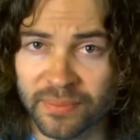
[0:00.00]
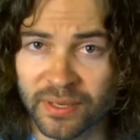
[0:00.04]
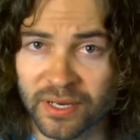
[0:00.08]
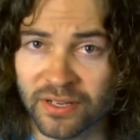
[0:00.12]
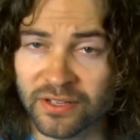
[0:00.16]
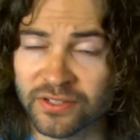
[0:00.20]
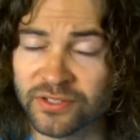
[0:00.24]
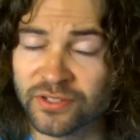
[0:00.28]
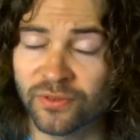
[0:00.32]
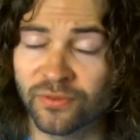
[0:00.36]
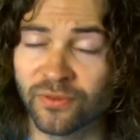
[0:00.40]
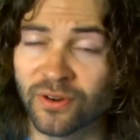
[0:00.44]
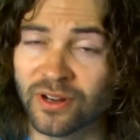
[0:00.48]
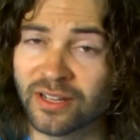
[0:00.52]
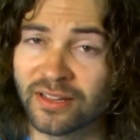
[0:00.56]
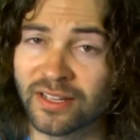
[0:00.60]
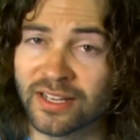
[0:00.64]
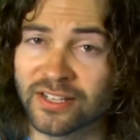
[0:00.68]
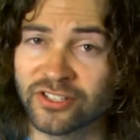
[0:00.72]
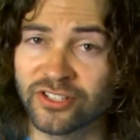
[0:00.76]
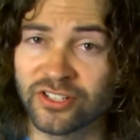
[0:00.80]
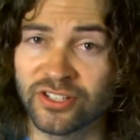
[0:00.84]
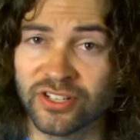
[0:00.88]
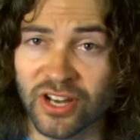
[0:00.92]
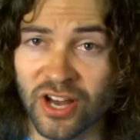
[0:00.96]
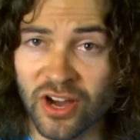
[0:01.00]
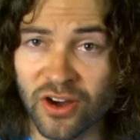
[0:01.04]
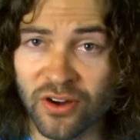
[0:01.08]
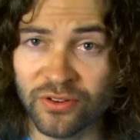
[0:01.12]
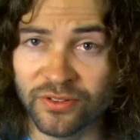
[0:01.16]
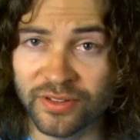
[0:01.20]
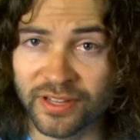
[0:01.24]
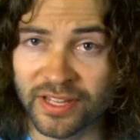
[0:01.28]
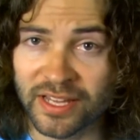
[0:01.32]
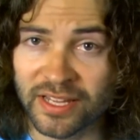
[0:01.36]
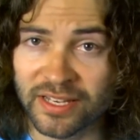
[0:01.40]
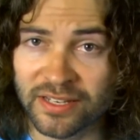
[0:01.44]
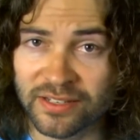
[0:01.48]
but also want to let you
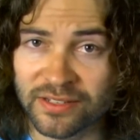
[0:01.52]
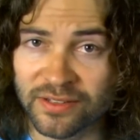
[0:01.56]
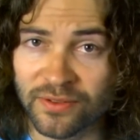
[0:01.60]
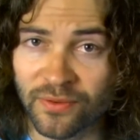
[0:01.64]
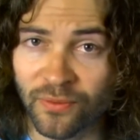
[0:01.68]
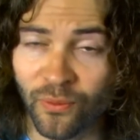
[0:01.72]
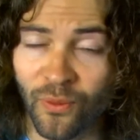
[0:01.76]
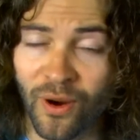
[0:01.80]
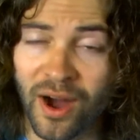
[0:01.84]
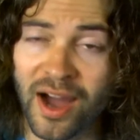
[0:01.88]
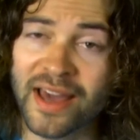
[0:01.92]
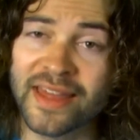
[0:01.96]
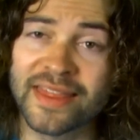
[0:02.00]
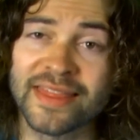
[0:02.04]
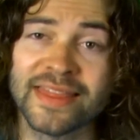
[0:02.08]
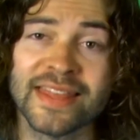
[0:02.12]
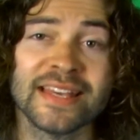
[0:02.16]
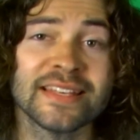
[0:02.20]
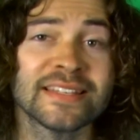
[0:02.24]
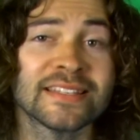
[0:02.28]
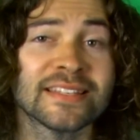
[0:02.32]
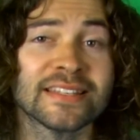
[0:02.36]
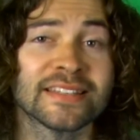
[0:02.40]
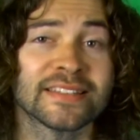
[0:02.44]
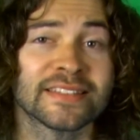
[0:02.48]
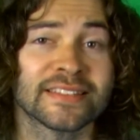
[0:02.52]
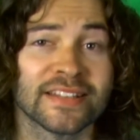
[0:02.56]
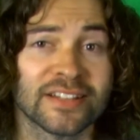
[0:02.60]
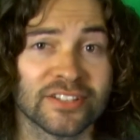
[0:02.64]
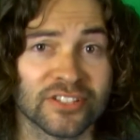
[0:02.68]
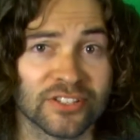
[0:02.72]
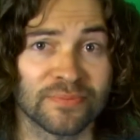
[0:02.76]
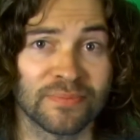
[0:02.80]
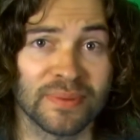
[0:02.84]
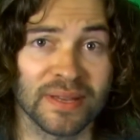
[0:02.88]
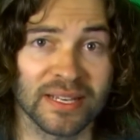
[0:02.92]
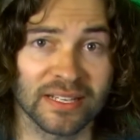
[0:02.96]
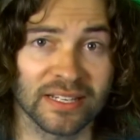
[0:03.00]
know that why this is
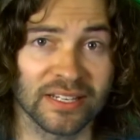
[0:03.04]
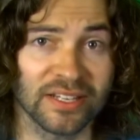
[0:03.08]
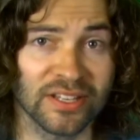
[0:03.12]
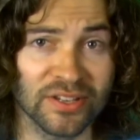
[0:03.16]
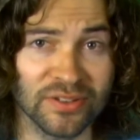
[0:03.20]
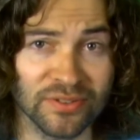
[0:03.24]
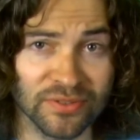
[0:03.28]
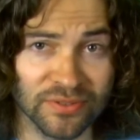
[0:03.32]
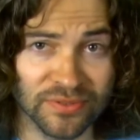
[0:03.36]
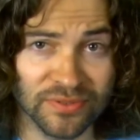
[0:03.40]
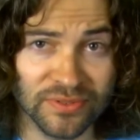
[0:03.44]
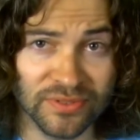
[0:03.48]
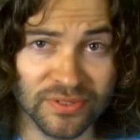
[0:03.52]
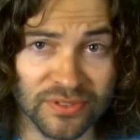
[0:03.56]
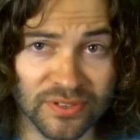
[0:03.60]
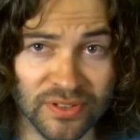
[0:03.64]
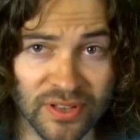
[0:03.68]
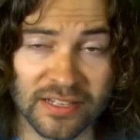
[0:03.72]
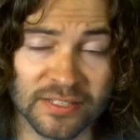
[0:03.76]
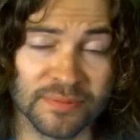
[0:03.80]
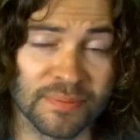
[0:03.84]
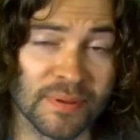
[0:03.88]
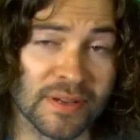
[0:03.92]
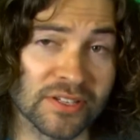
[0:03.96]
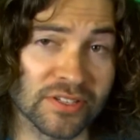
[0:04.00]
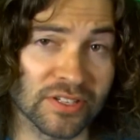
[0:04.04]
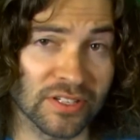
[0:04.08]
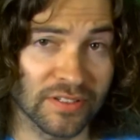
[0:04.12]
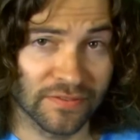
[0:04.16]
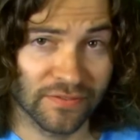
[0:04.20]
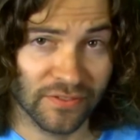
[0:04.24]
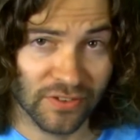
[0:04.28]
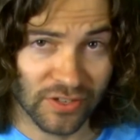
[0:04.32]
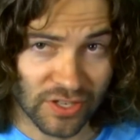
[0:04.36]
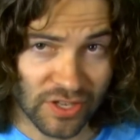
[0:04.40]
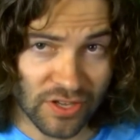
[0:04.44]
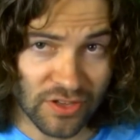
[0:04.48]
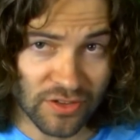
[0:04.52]
such big news, and especially
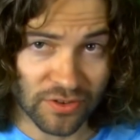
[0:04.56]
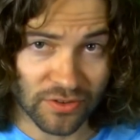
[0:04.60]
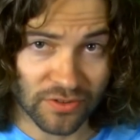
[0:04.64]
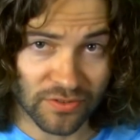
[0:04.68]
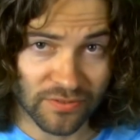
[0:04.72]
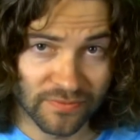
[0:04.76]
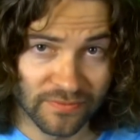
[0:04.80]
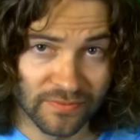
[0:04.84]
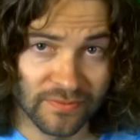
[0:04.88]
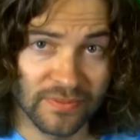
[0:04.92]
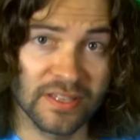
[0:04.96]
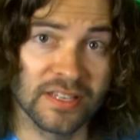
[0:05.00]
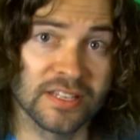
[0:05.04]
for you,